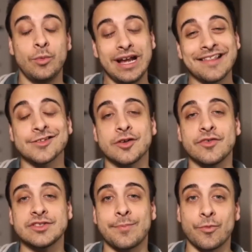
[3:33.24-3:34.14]
we got the
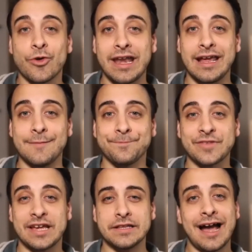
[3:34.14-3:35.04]
service up and running,
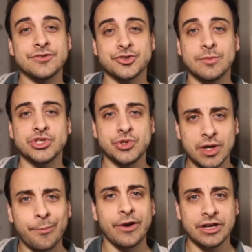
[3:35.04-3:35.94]
and the live stream was
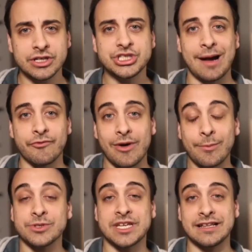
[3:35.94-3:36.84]
doing a pretty good job of
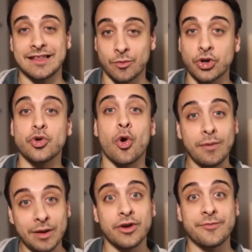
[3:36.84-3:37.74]
representing like what
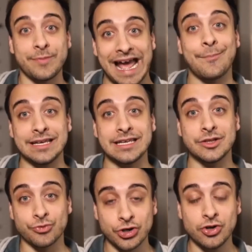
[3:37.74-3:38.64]
normally would have been happening in
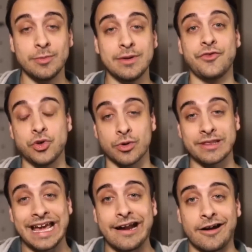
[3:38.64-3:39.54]
the room if you were
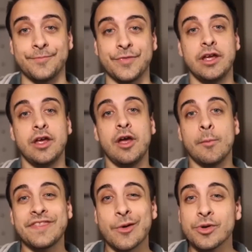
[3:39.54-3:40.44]
there.
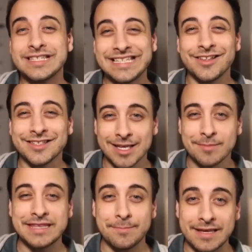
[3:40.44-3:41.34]
But there was still
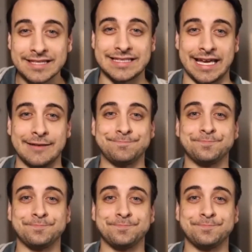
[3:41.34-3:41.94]
something missing.